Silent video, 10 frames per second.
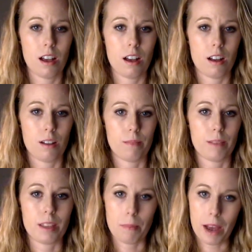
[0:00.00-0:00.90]

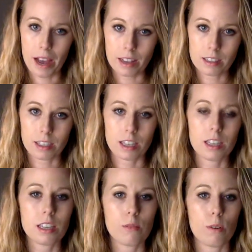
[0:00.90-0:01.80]
in the past, and
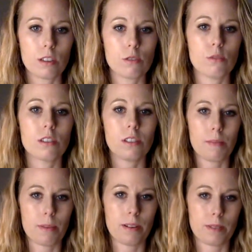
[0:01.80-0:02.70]
he wants to
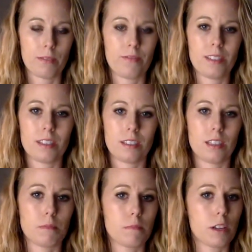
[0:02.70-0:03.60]
separate himself physically
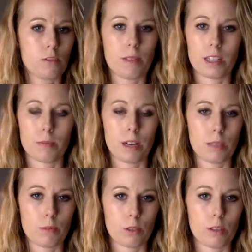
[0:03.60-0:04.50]
as much from that as
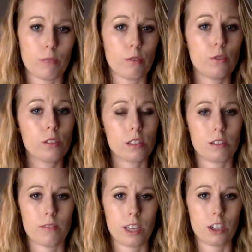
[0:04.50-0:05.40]
possible. So he refuses
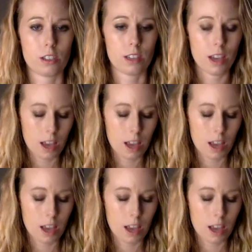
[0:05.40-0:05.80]
their invitations.